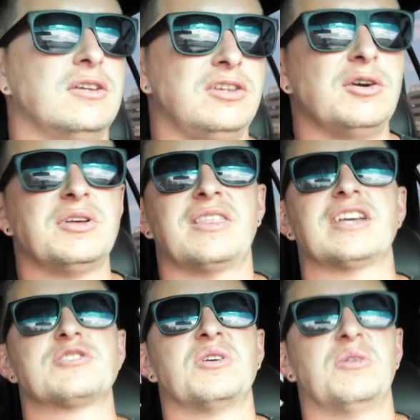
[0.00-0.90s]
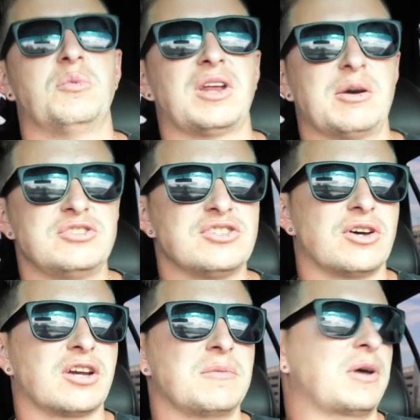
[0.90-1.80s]
You know what, that's what I was just
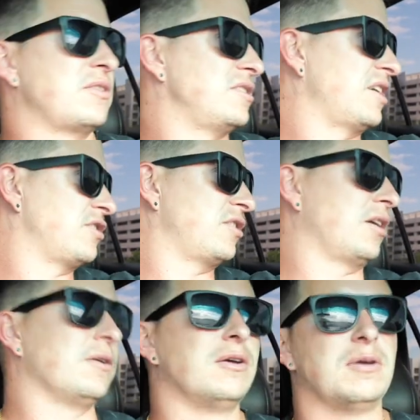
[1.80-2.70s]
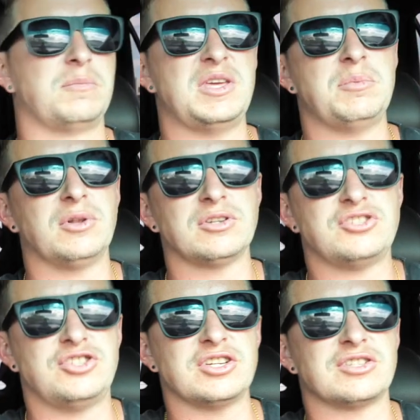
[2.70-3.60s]
talking about this yesterday. People are
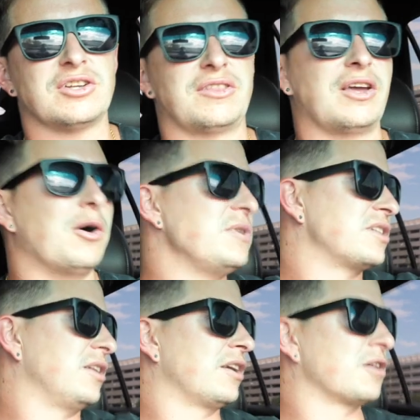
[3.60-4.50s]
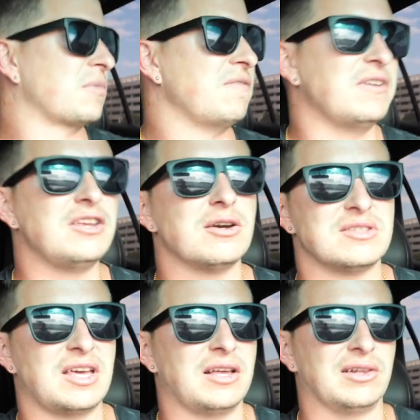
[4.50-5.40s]
just, they always click on my
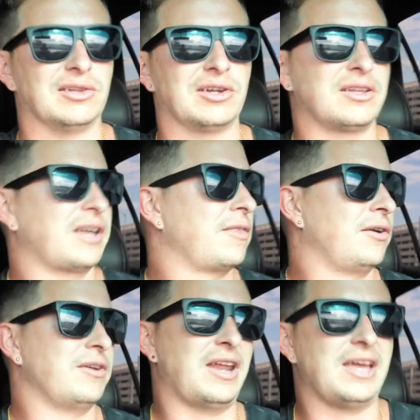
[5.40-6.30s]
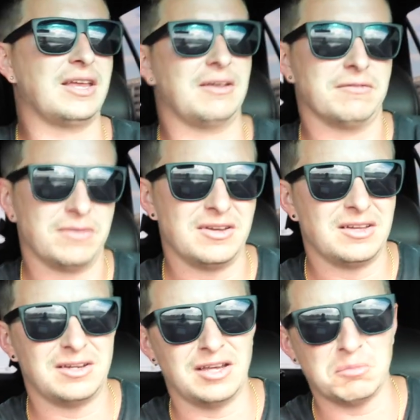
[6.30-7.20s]
videos that look like they're negative.
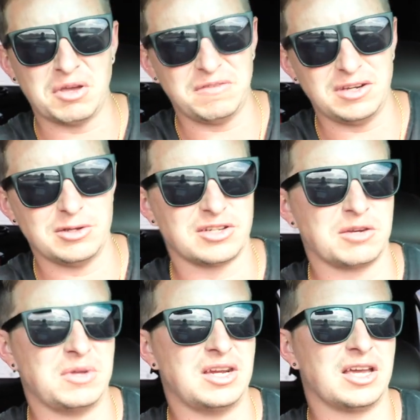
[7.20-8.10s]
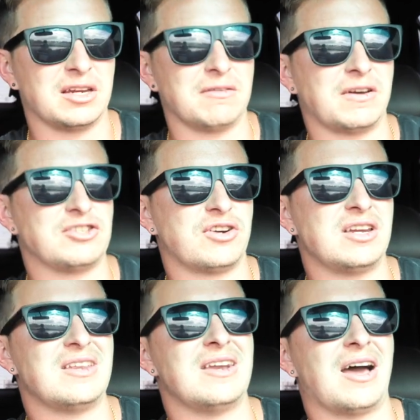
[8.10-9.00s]
None of my videos are gonna be negative. I
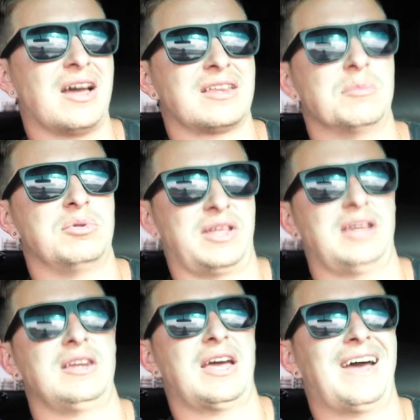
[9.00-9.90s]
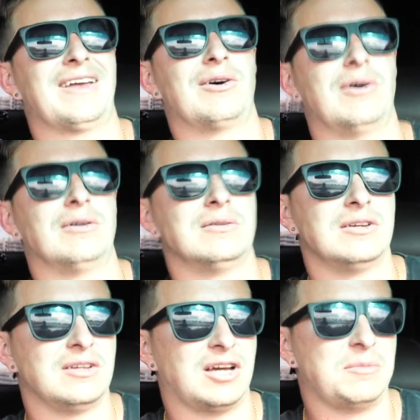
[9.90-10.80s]
try to not complain at all.
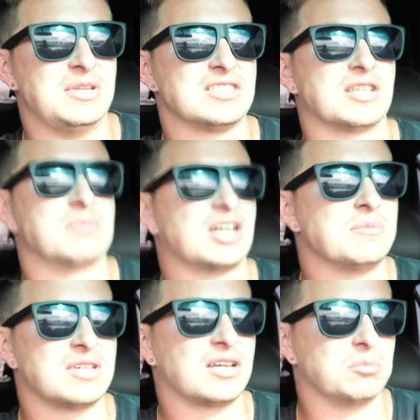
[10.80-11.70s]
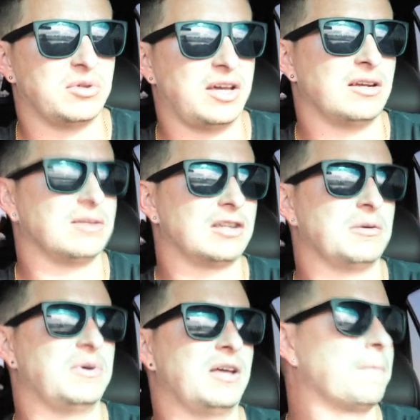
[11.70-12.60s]
I mean, sometimes I complain a little
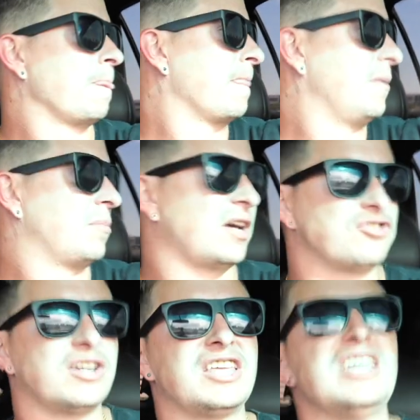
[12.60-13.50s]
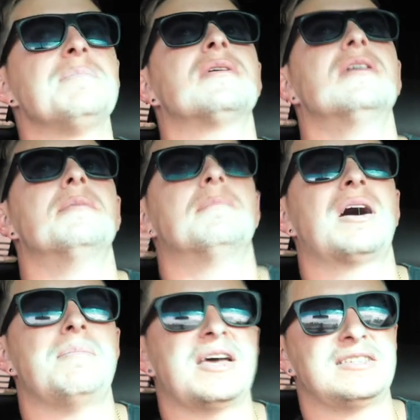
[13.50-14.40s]
bit, but I try to keep
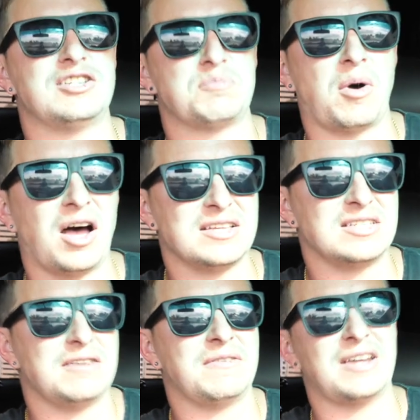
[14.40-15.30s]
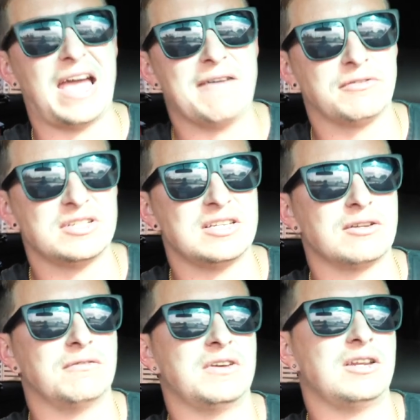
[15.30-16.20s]
my message positive in every
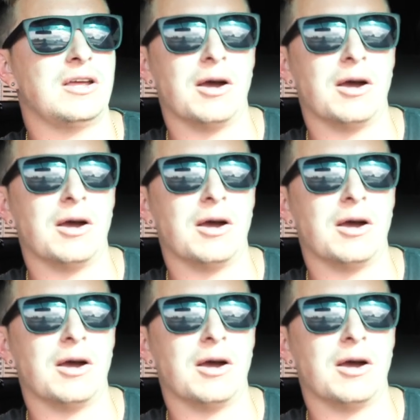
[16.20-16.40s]
single video.